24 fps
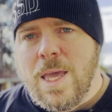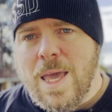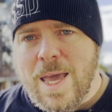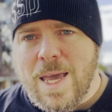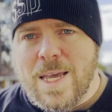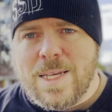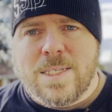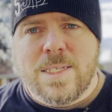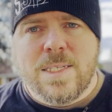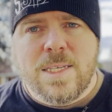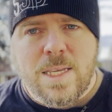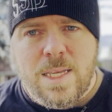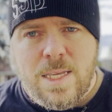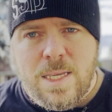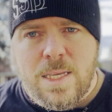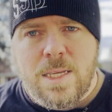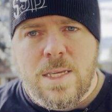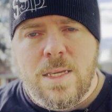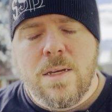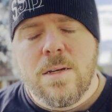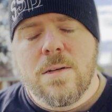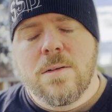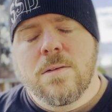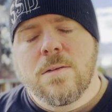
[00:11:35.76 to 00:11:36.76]

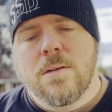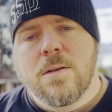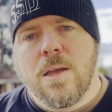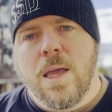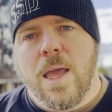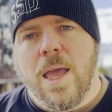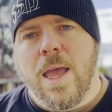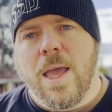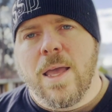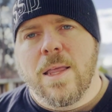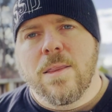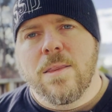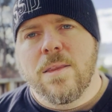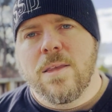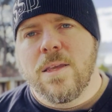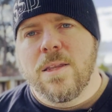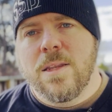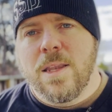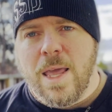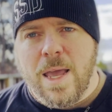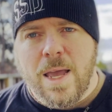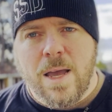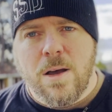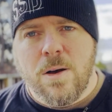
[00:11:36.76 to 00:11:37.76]
SE
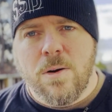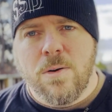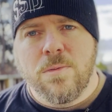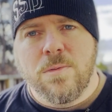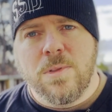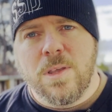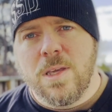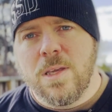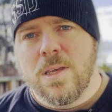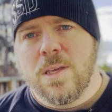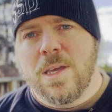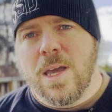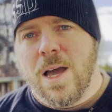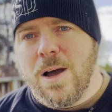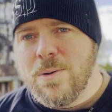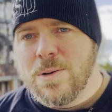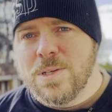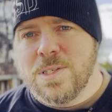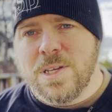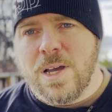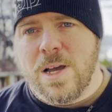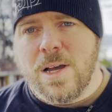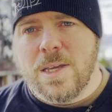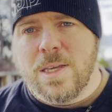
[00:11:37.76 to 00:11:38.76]
and now the
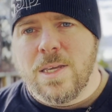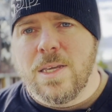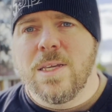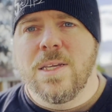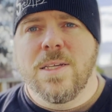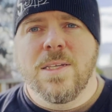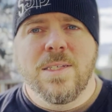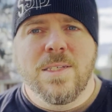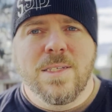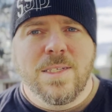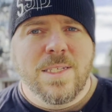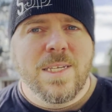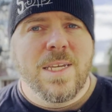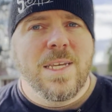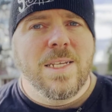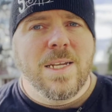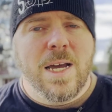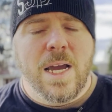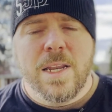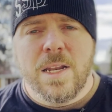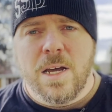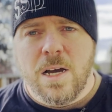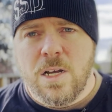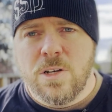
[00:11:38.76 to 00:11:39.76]
Kawasaki
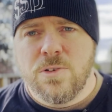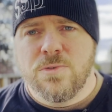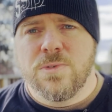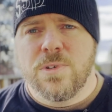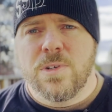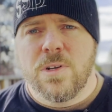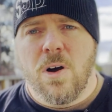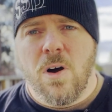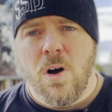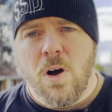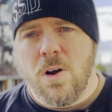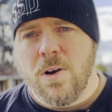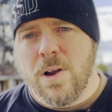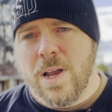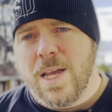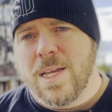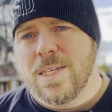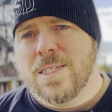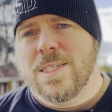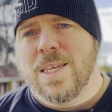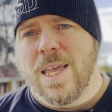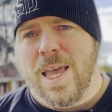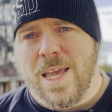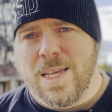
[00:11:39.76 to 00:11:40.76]

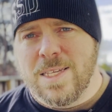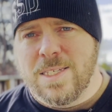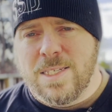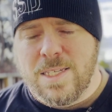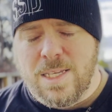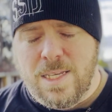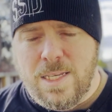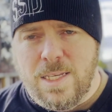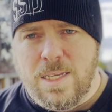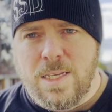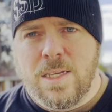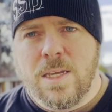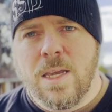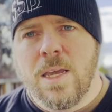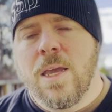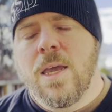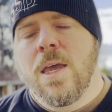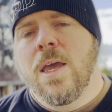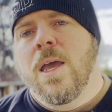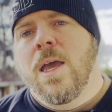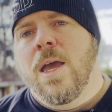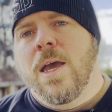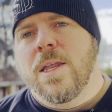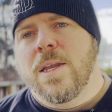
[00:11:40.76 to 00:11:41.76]
Z900RS SE,
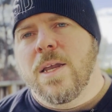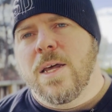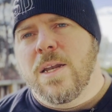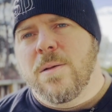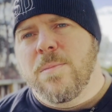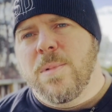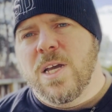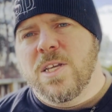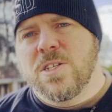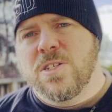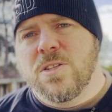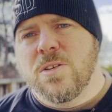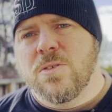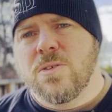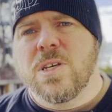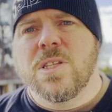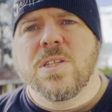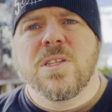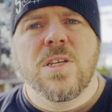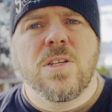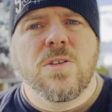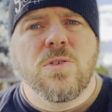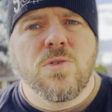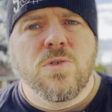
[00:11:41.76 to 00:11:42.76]
and I'd imagine they'll
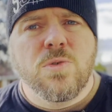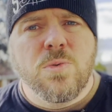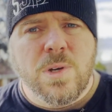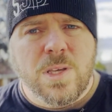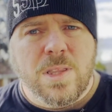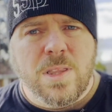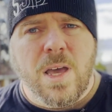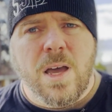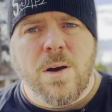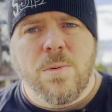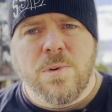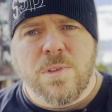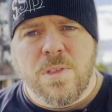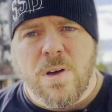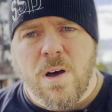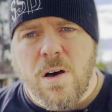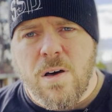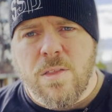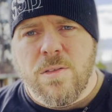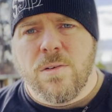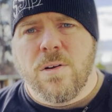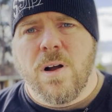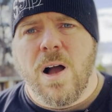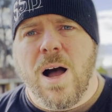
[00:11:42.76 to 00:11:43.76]
continue doing that with
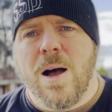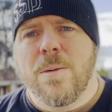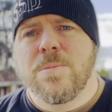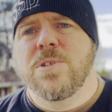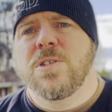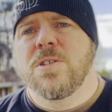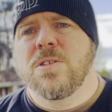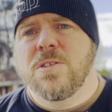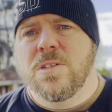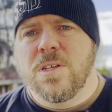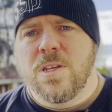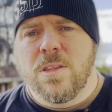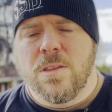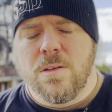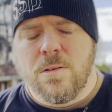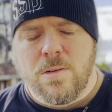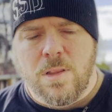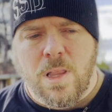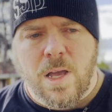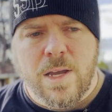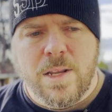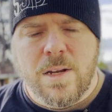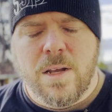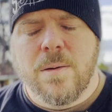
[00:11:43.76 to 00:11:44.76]
other options in their
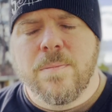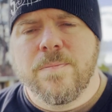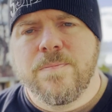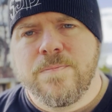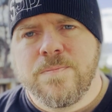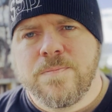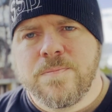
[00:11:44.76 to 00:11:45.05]
lineup.